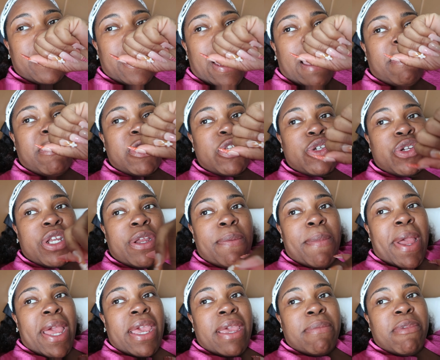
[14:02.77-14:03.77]
I've been drinking
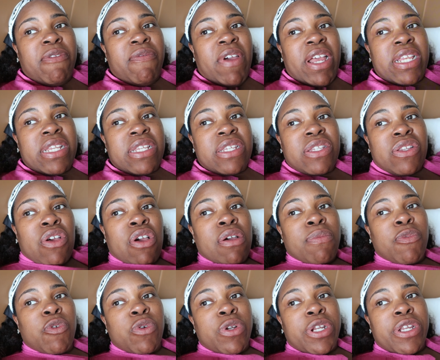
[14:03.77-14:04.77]
Miami Vices all
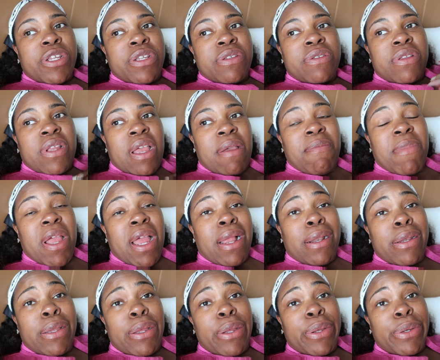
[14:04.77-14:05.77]
morning. I'm
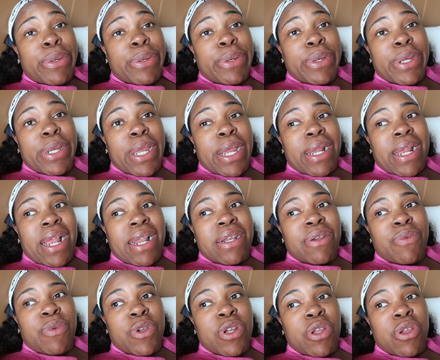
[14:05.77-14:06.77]
kind of hungry. I
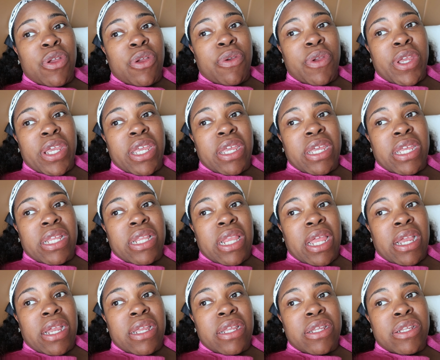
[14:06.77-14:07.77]
kind of want to go and get
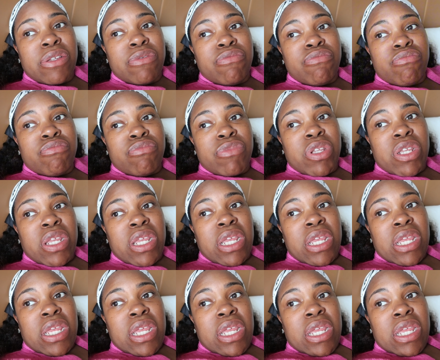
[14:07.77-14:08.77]
like a
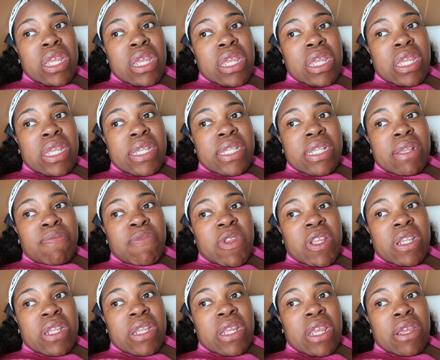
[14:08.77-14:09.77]

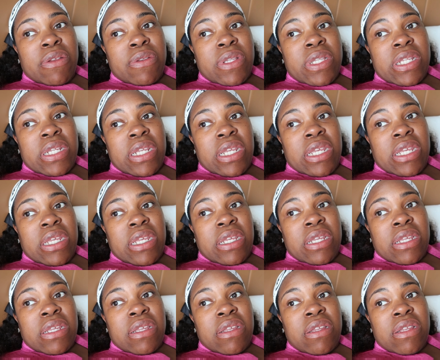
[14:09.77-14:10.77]
something else to
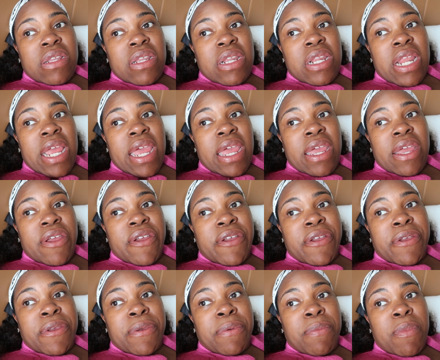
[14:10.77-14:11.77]
eat. That
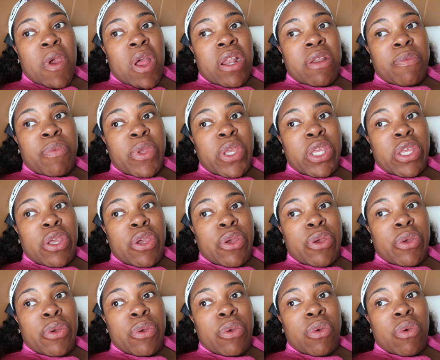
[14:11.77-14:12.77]
um,
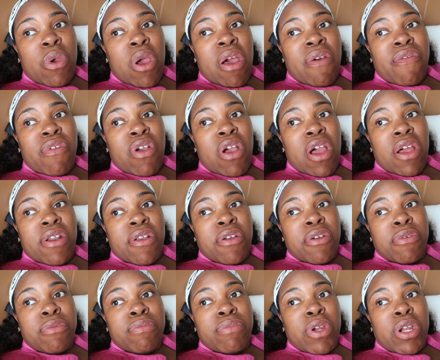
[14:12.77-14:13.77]
jalapeno
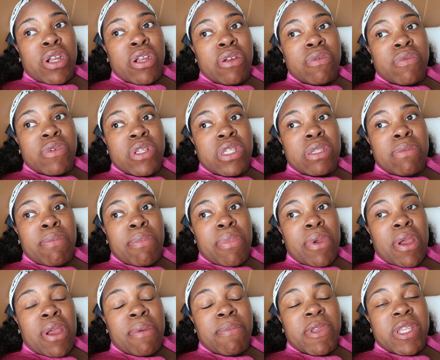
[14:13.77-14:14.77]
avocado burger was
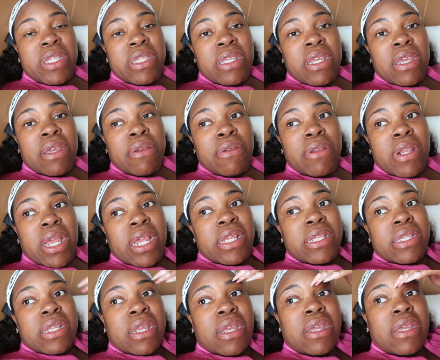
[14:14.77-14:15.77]
bomb as hell
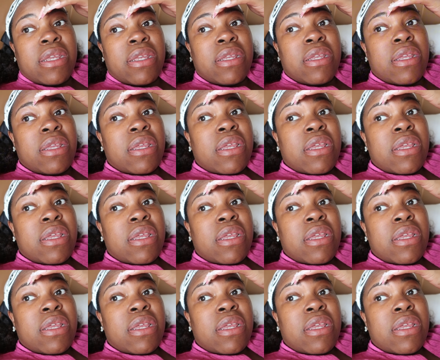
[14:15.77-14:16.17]
last night.